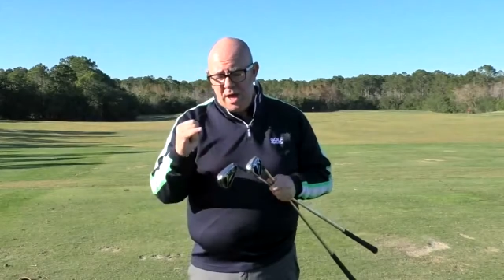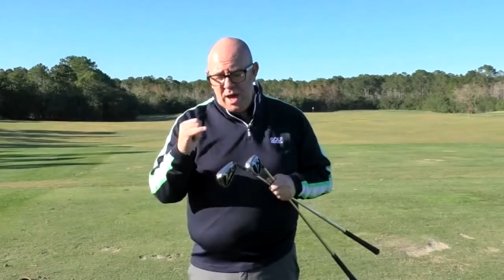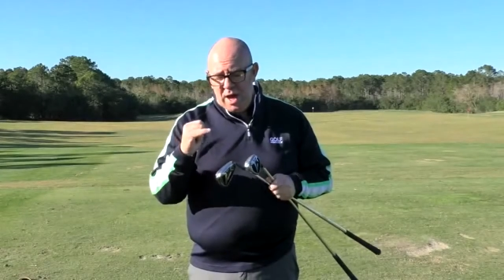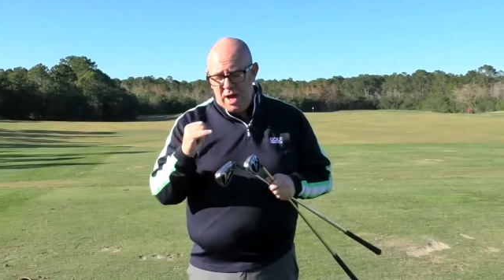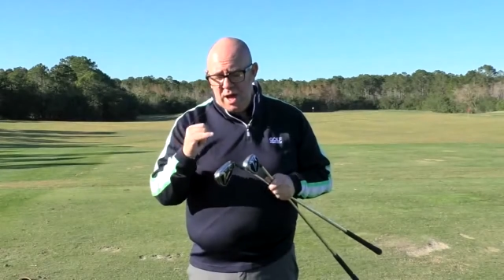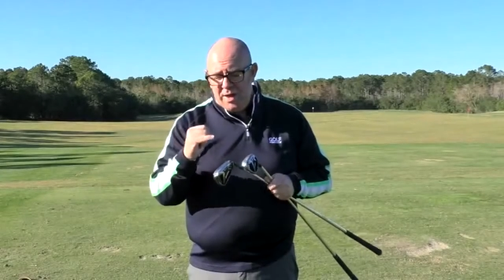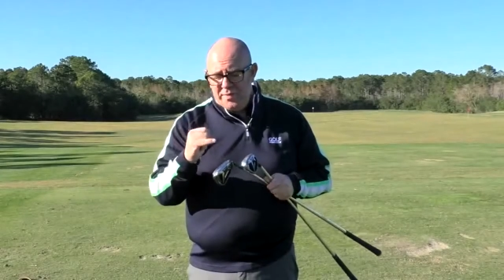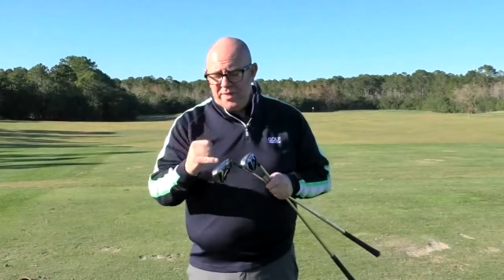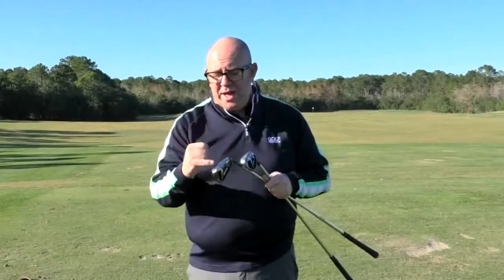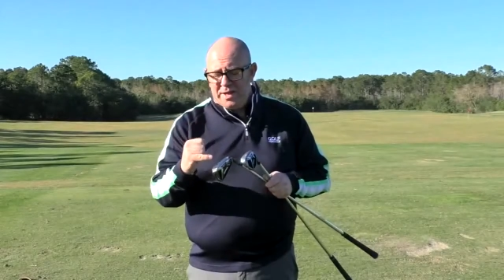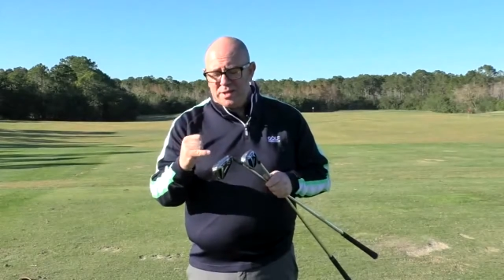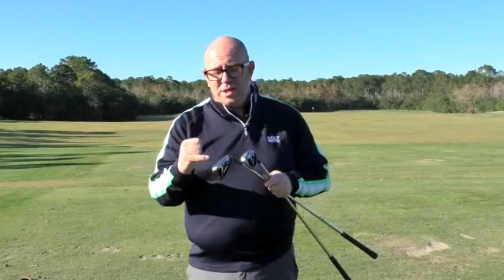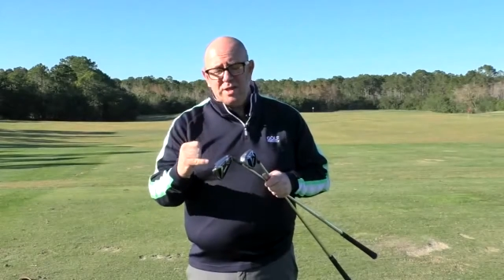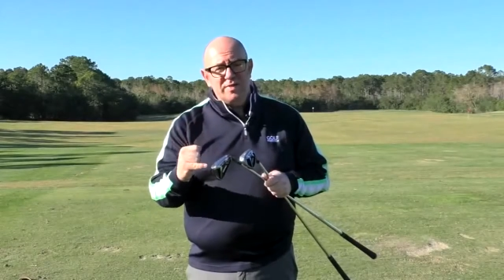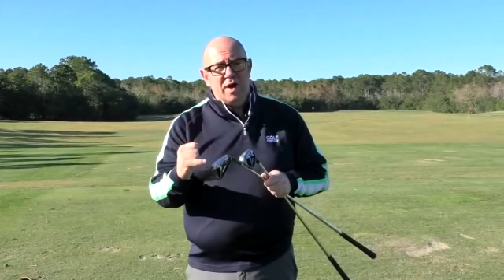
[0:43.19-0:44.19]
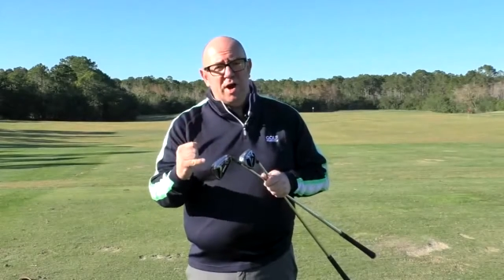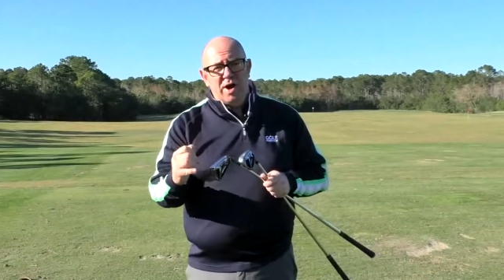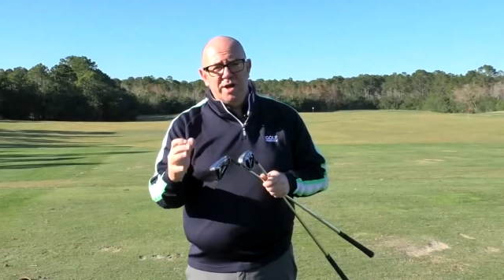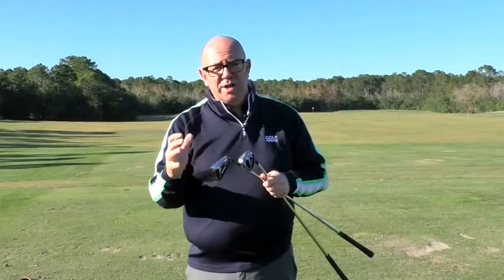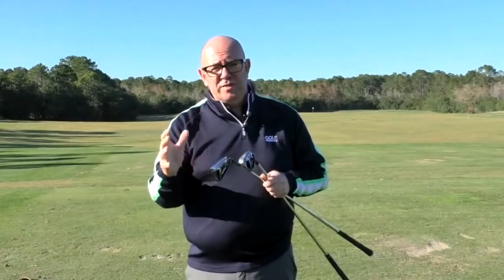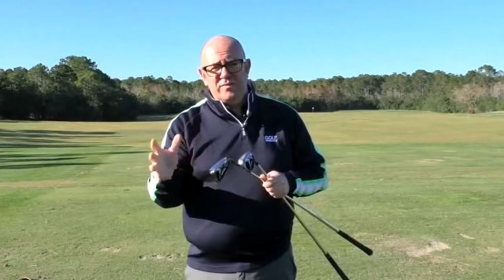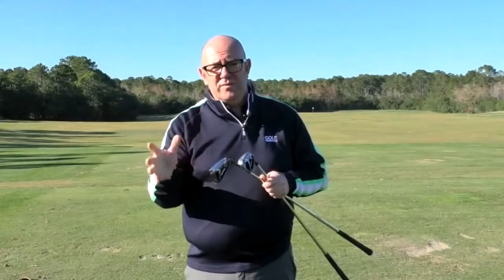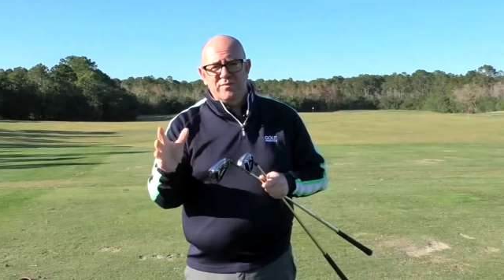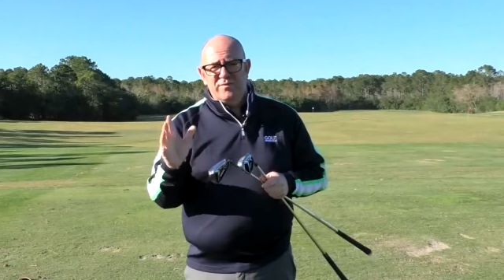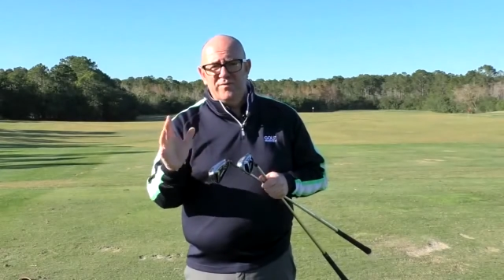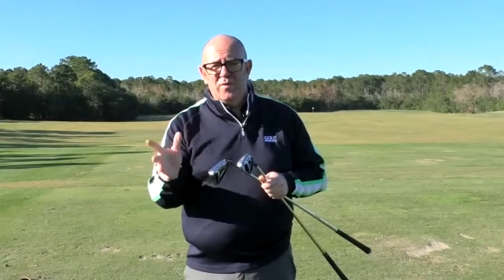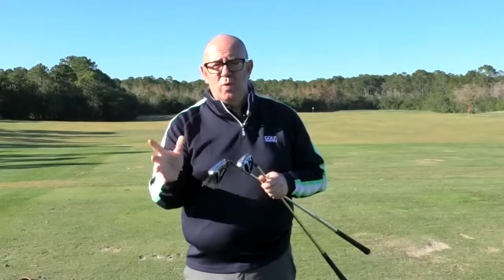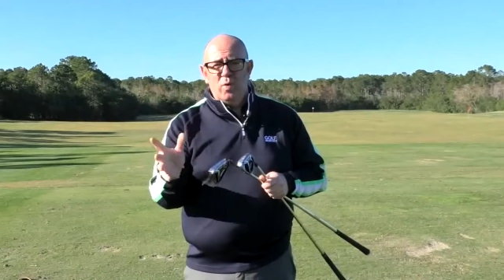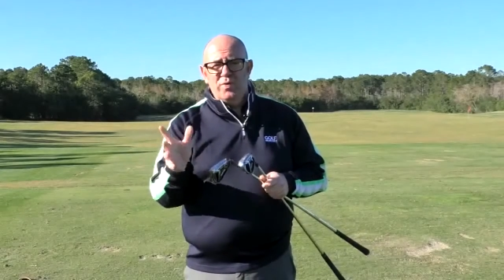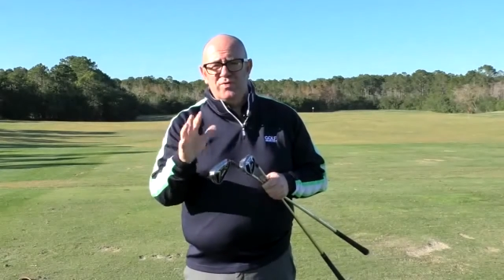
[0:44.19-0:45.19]
That's in the irons from
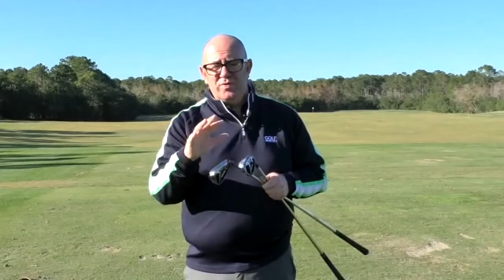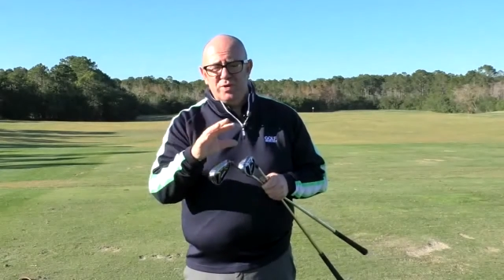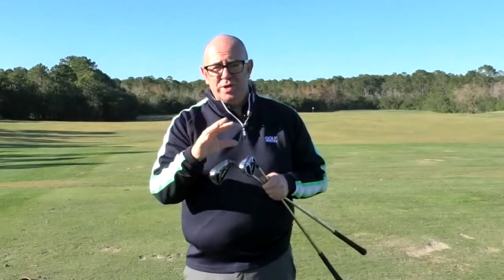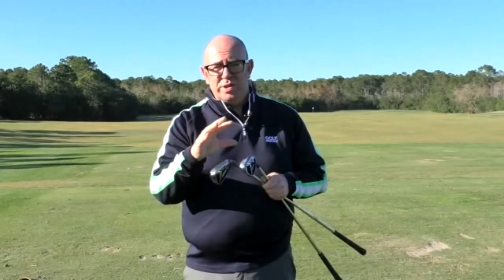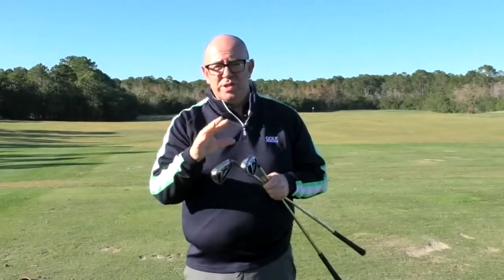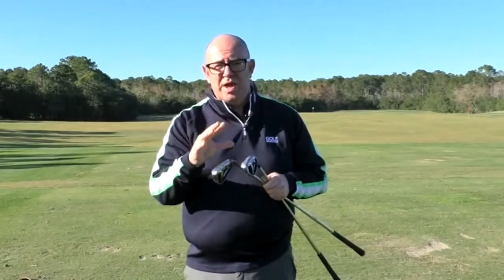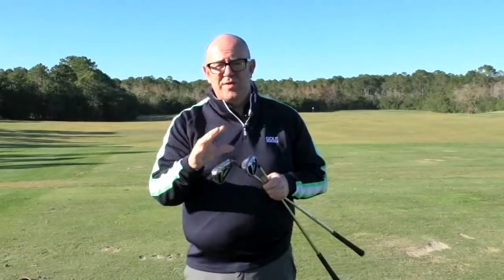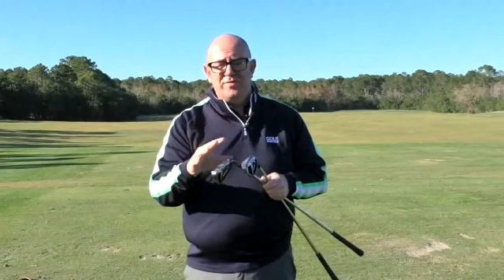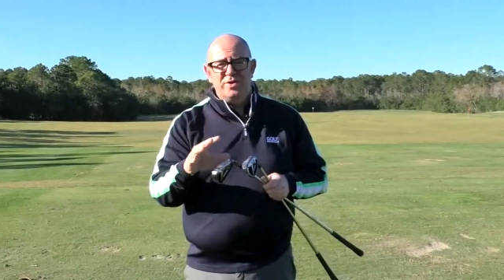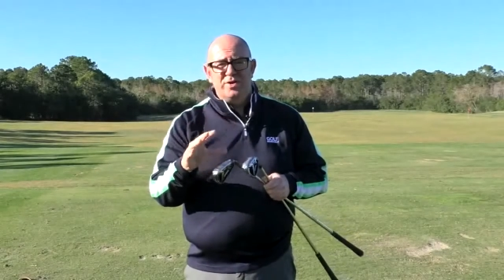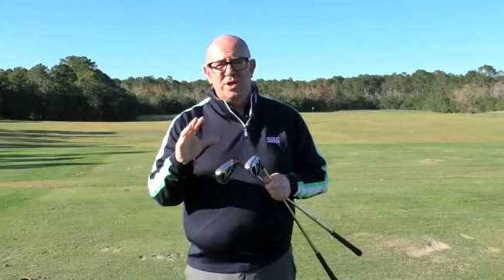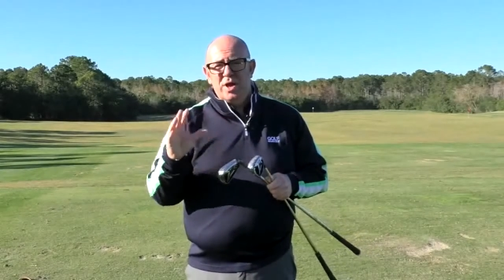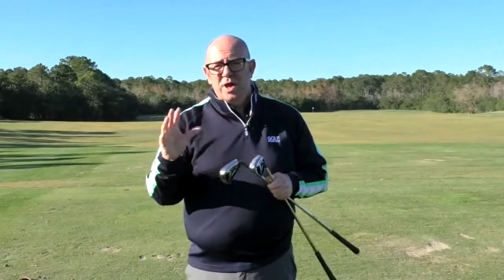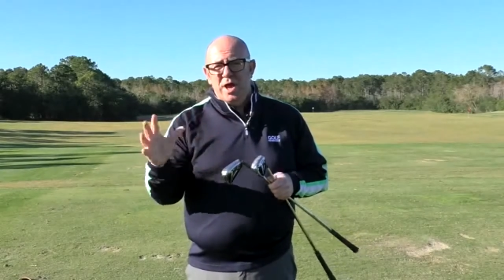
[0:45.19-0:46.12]
4 through to 7.